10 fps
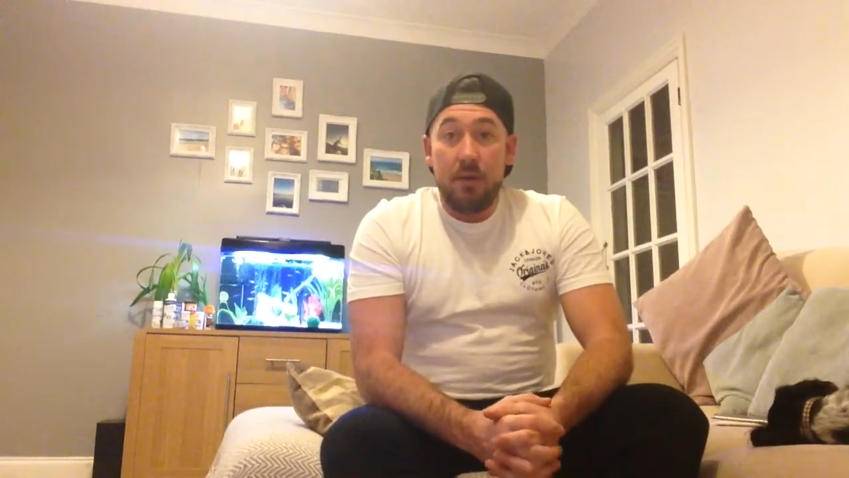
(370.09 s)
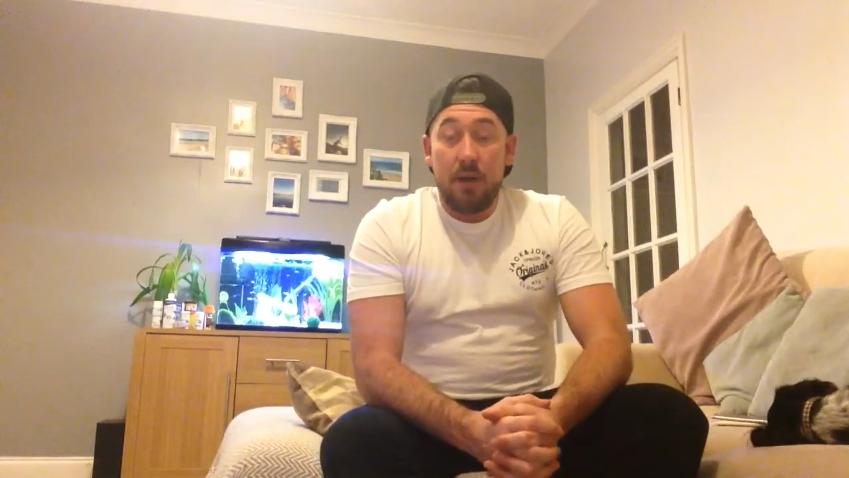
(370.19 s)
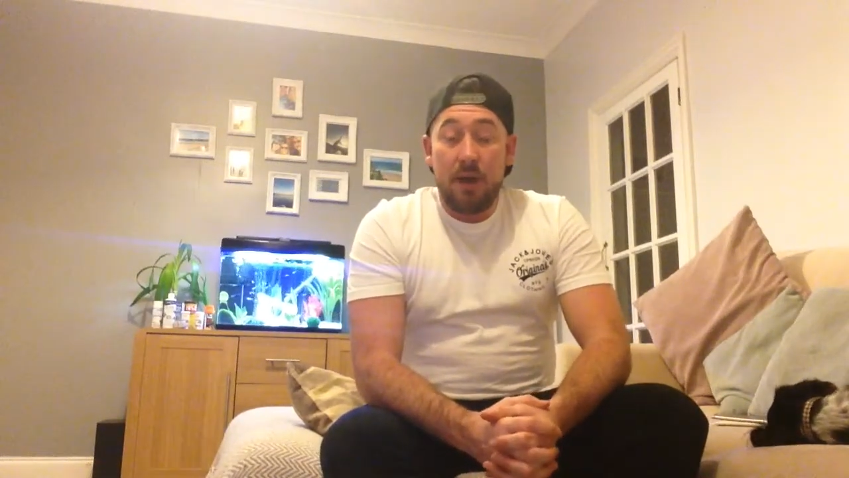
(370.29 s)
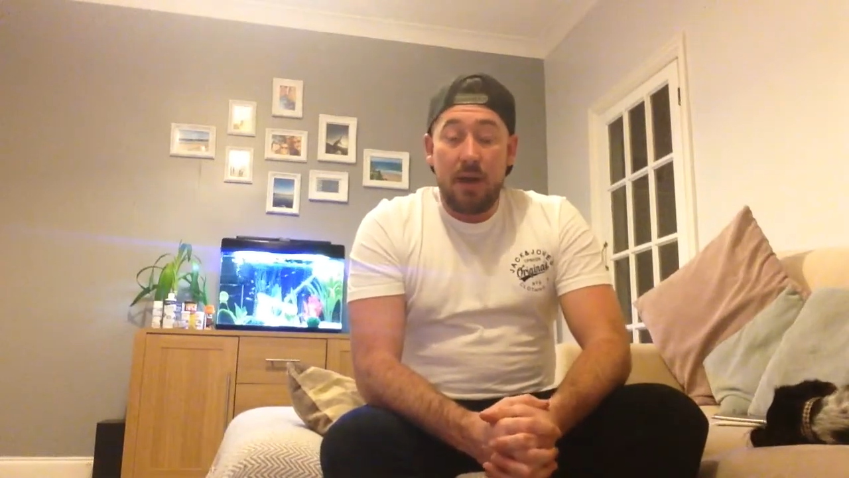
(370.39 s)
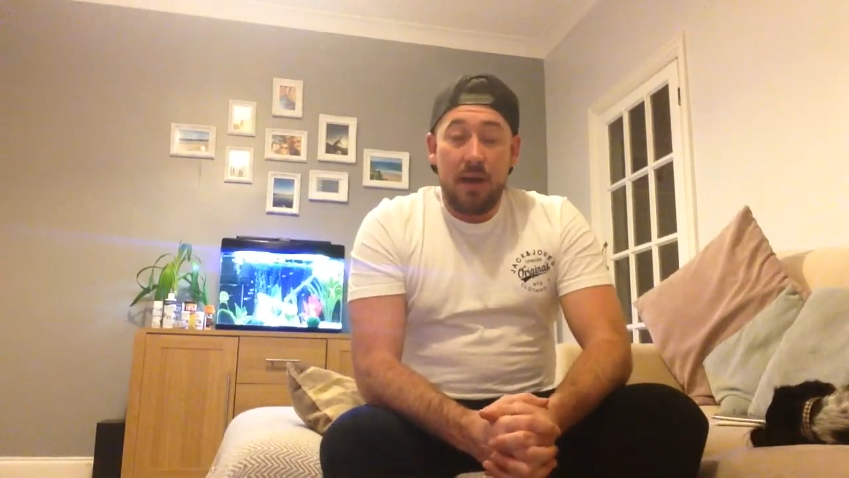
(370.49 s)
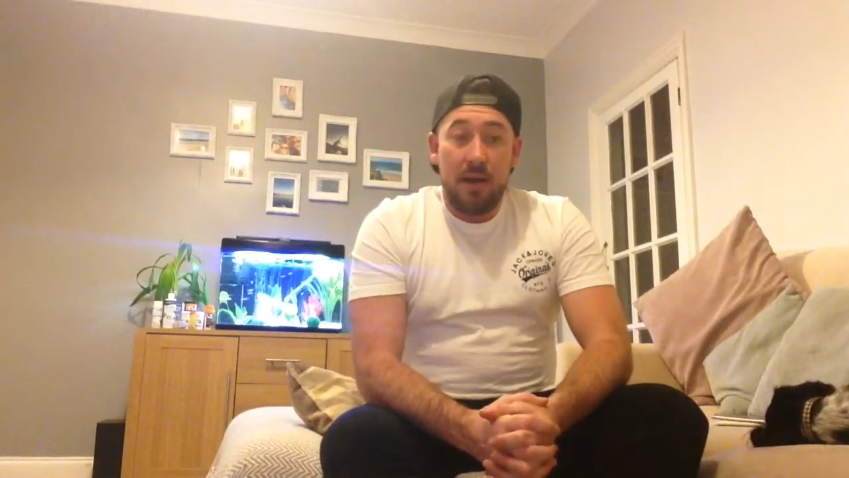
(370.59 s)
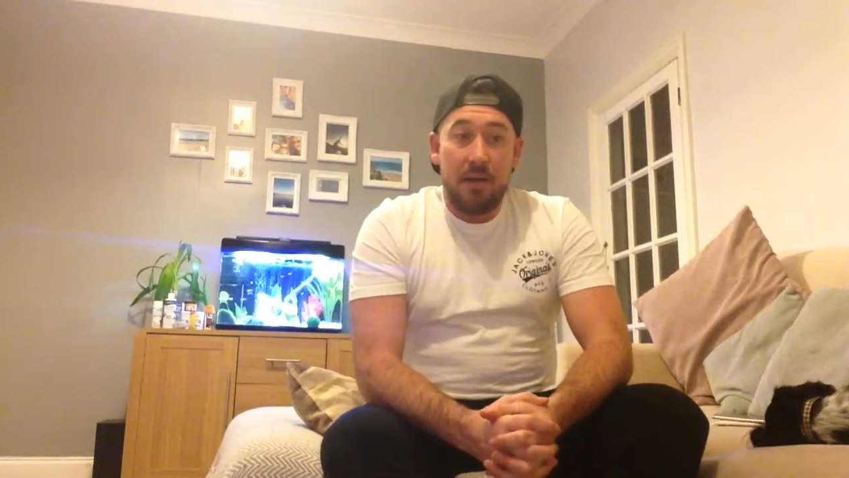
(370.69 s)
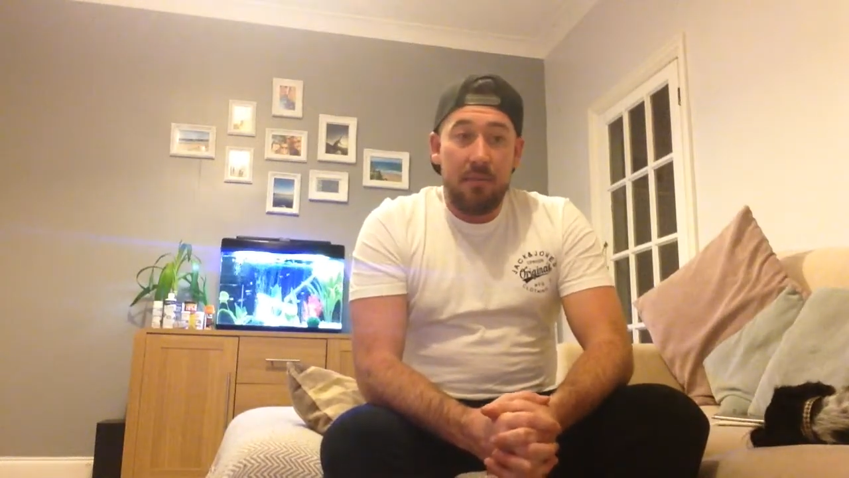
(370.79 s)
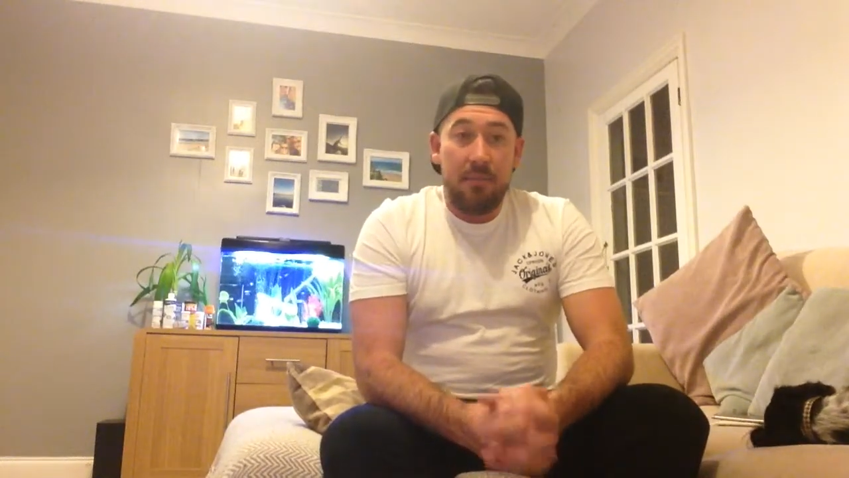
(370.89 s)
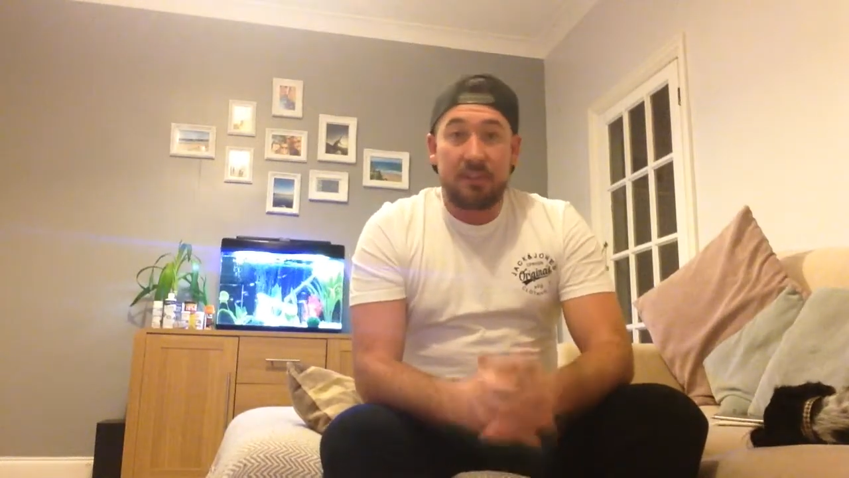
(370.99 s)

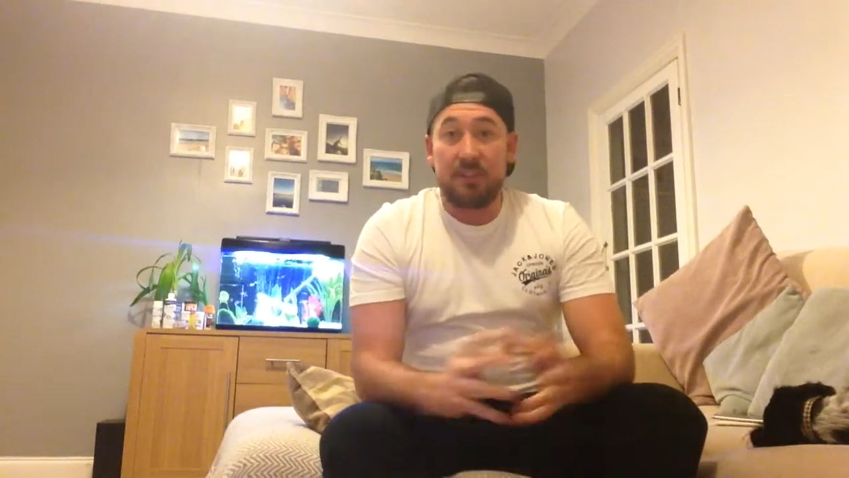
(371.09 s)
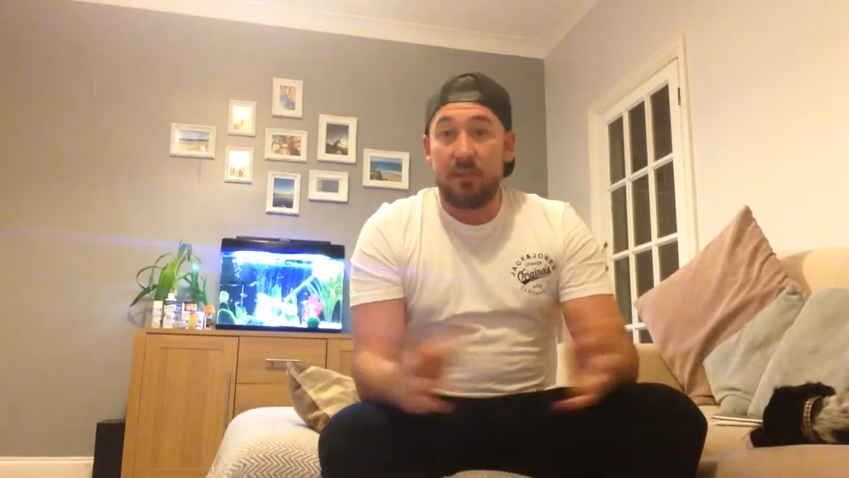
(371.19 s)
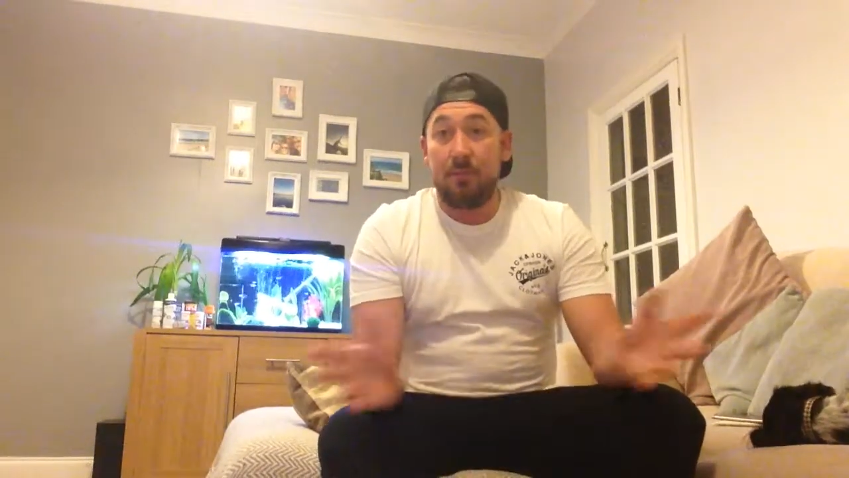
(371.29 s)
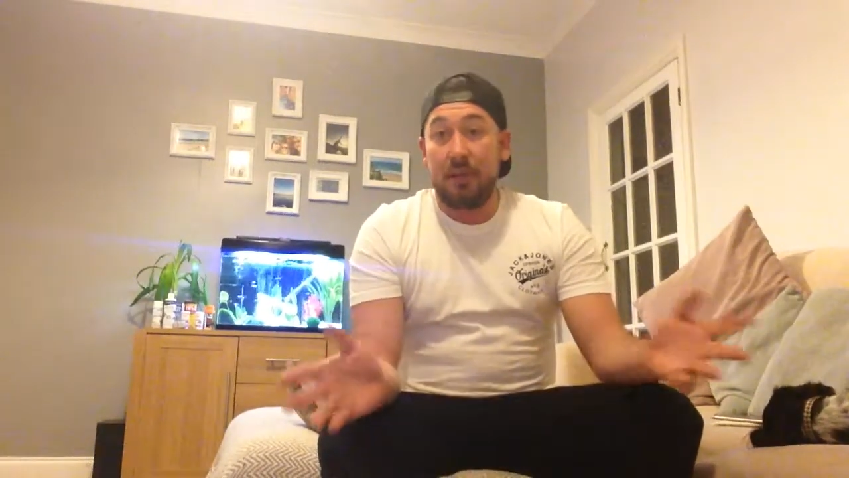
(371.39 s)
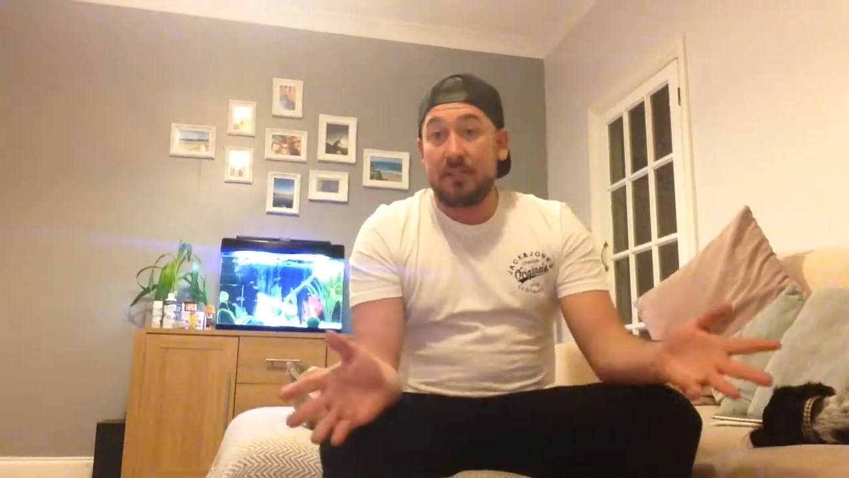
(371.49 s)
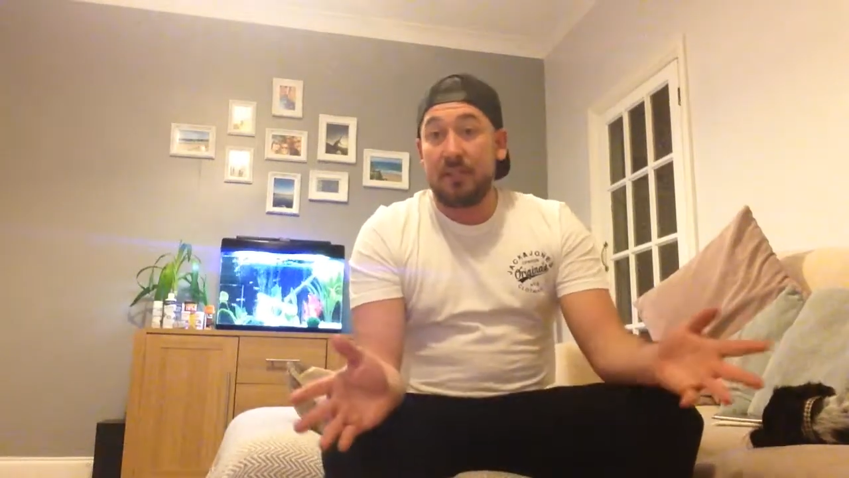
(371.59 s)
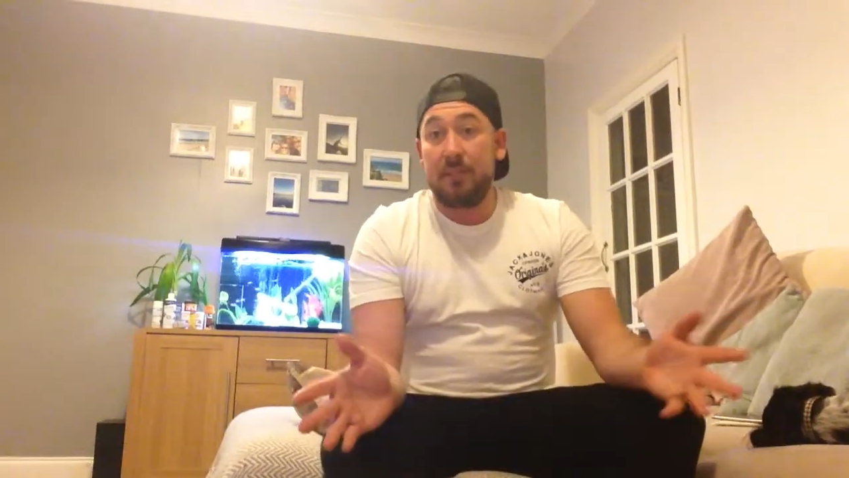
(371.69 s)
That's the best